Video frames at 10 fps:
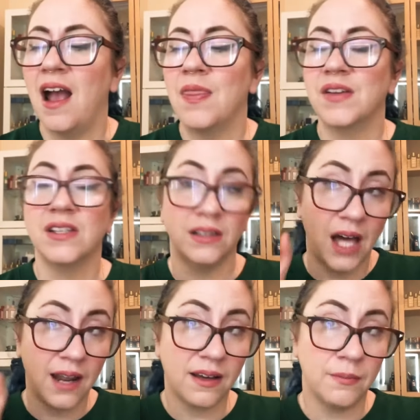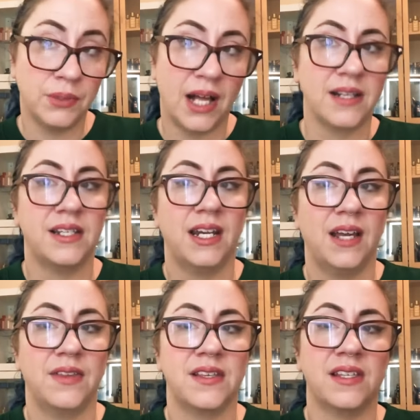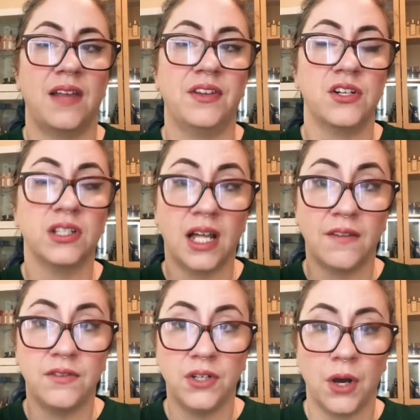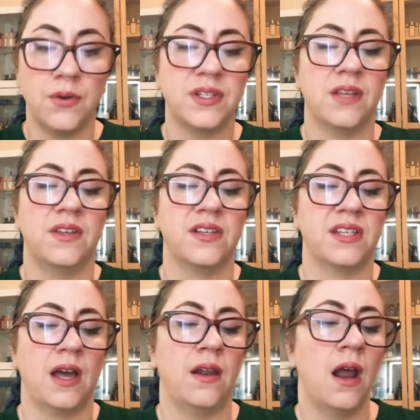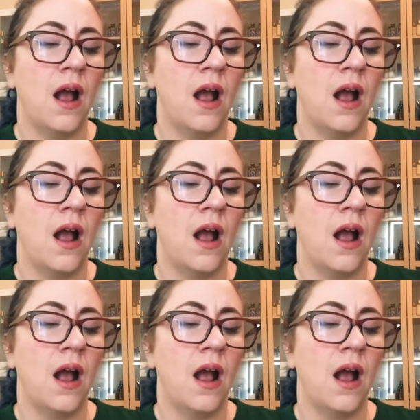There's a lot of complexity in this scent. There's a lot of notes in this scent.